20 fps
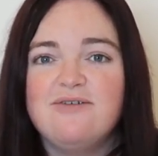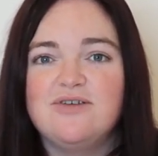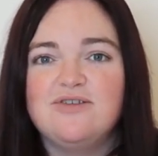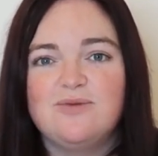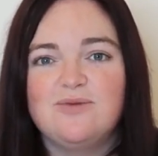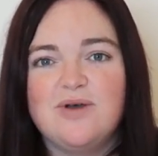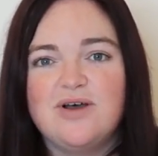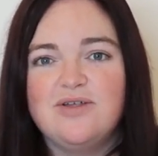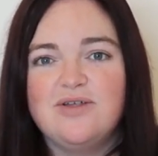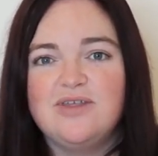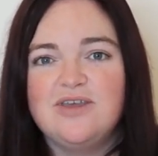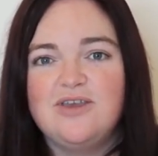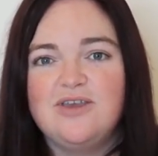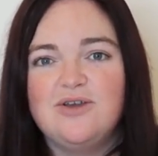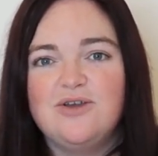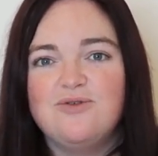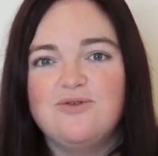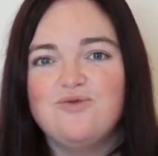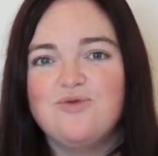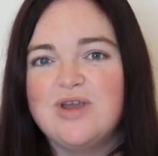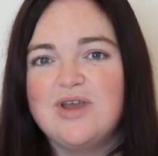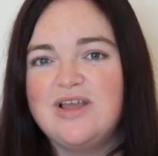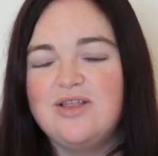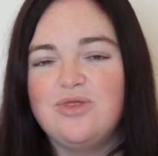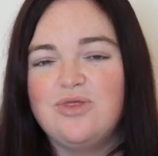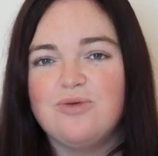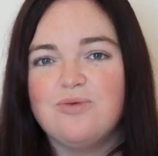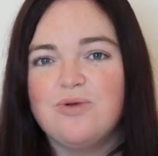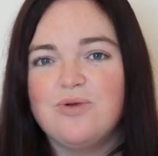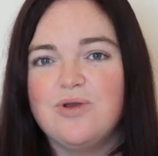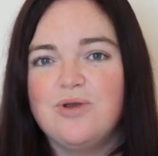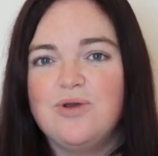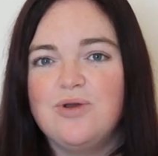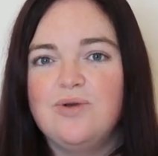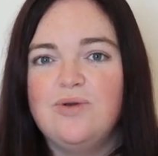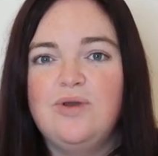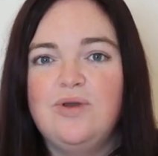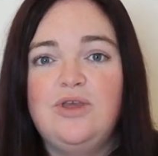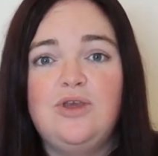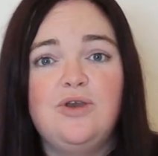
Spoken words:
as well that you can read through.